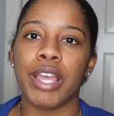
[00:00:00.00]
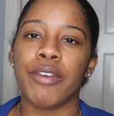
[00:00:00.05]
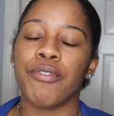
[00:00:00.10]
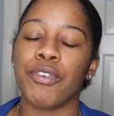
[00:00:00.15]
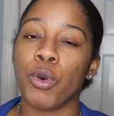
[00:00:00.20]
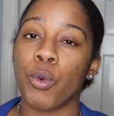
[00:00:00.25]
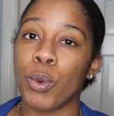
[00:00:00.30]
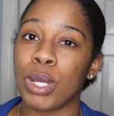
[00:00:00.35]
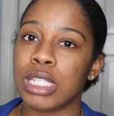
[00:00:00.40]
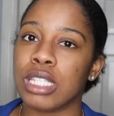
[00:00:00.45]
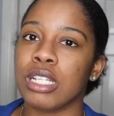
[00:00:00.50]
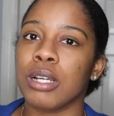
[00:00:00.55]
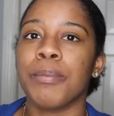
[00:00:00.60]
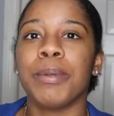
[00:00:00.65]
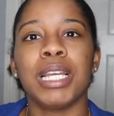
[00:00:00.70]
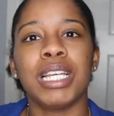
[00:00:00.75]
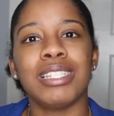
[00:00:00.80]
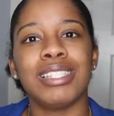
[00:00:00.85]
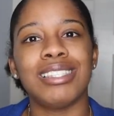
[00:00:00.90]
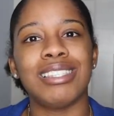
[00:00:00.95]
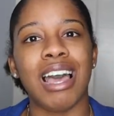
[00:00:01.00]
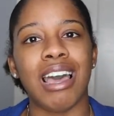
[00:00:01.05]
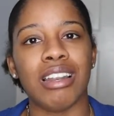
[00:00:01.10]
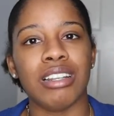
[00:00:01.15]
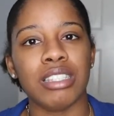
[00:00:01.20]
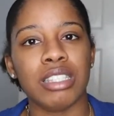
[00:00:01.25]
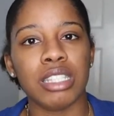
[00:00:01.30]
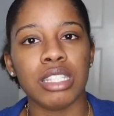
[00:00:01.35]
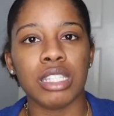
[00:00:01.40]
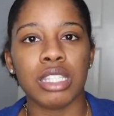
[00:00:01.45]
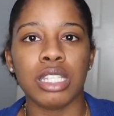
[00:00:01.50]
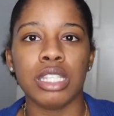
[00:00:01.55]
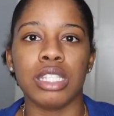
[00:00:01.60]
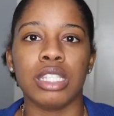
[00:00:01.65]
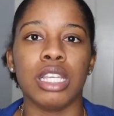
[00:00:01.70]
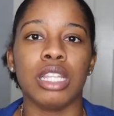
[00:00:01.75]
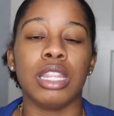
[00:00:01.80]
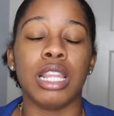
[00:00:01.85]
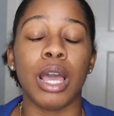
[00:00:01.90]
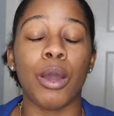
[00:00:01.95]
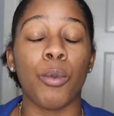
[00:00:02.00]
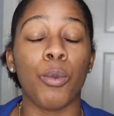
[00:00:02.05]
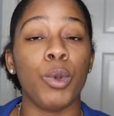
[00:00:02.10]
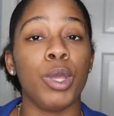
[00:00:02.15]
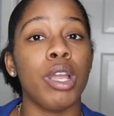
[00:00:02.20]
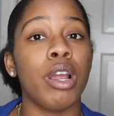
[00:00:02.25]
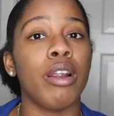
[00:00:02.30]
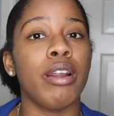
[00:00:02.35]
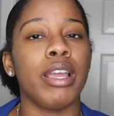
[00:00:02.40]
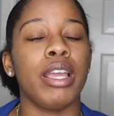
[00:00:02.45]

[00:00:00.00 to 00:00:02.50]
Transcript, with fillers: it for winter because that is the season that we are